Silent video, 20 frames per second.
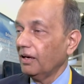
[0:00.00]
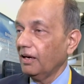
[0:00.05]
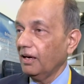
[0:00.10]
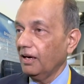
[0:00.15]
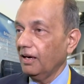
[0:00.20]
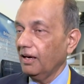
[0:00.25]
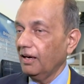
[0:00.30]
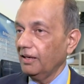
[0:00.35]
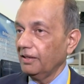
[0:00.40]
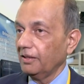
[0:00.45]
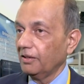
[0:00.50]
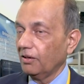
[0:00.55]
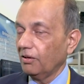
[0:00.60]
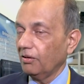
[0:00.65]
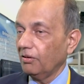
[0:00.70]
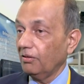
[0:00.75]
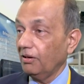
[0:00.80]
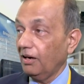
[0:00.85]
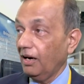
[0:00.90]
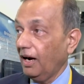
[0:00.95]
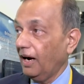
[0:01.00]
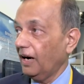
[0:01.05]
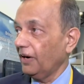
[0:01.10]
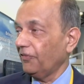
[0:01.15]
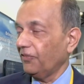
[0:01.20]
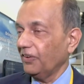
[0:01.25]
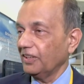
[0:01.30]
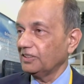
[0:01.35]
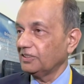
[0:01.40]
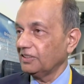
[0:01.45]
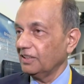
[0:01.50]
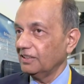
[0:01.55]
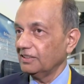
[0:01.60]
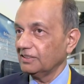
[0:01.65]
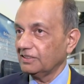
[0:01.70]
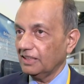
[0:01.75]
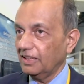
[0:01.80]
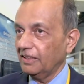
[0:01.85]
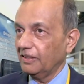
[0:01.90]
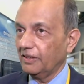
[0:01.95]
uh, you know, heart
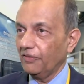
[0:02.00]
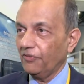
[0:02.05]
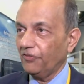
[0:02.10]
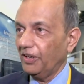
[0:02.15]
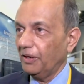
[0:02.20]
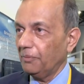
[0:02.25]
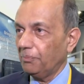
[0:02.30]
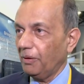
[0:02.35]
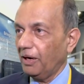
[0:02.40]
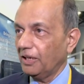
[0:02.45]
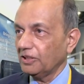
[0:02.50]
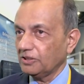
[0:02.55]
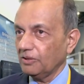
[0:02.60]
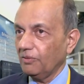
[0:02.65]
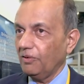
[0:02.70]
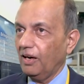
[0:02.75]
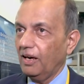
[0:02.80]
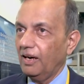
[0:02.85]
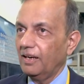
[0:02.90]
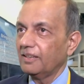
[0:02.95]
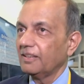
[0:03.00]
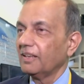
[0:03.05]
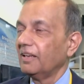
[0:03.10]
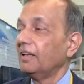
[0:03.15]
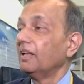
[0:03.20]
functions and different parts of heart